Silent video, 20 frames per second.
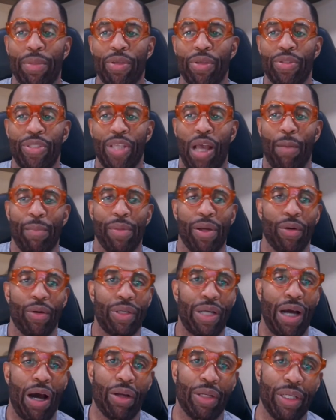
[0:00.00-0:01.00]
You saw me on
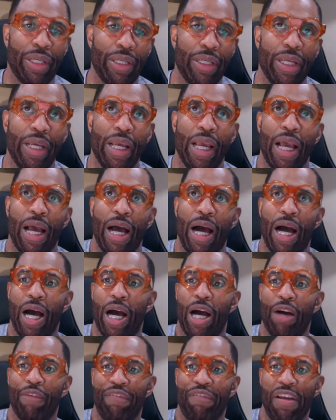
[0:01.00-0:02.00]
Carter,
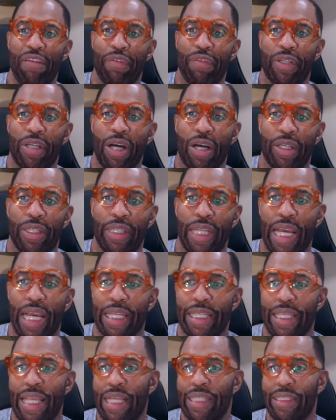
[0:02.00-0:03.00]
uh, Unfaithful Carter
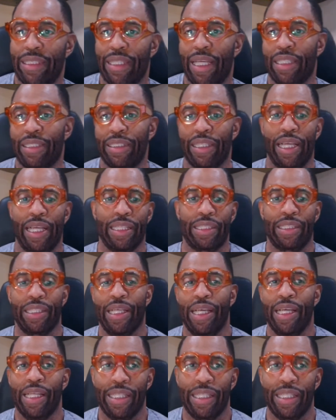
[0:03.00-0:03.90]
Act. Yes, yes, yes.